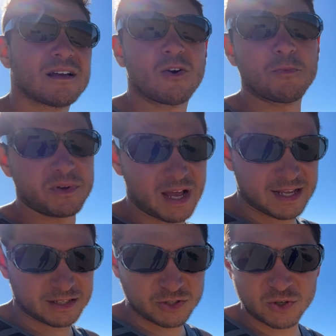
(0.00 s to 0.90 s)
I hope you
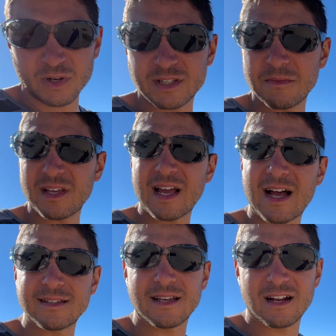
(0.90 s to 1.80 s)
guys enjoy some of the
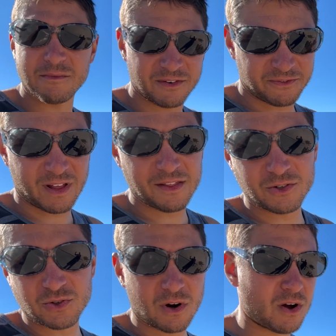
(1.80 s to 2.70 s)
content. I'm going to fly the
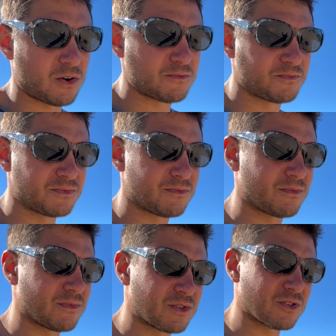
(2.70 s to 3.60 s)
drone,
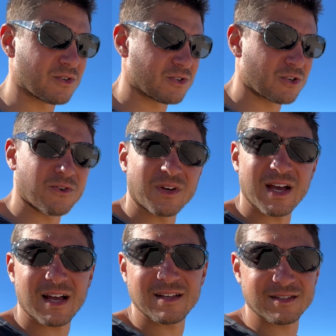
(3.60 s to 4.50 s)
show you
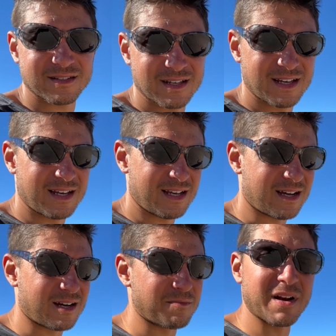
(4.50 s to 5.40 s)
guys.
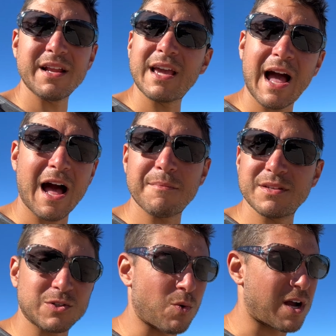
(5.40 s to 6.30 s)
But any
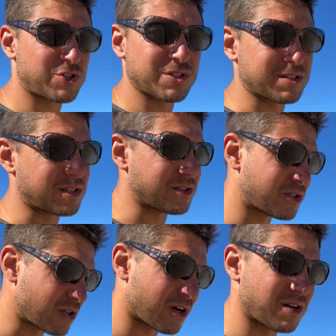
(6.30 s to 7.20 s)
comments, questions,
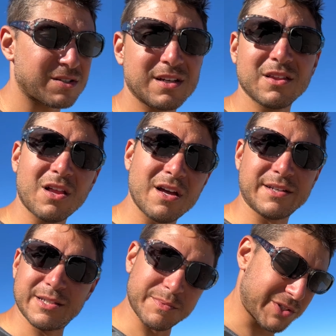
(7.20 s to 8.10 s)
concerns, hit like,
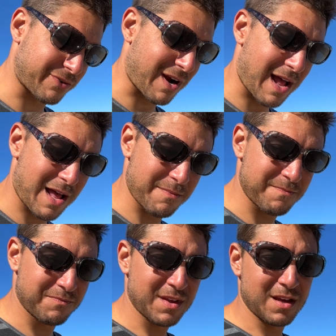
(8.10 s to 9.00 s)
subscribe.
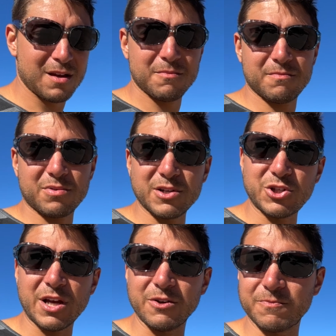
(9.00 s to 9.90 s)

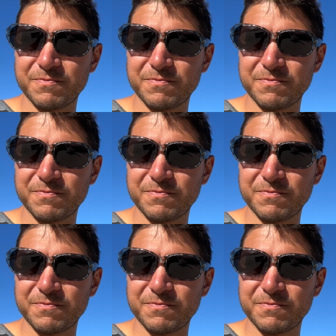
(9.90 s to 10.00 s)
Appreciate you.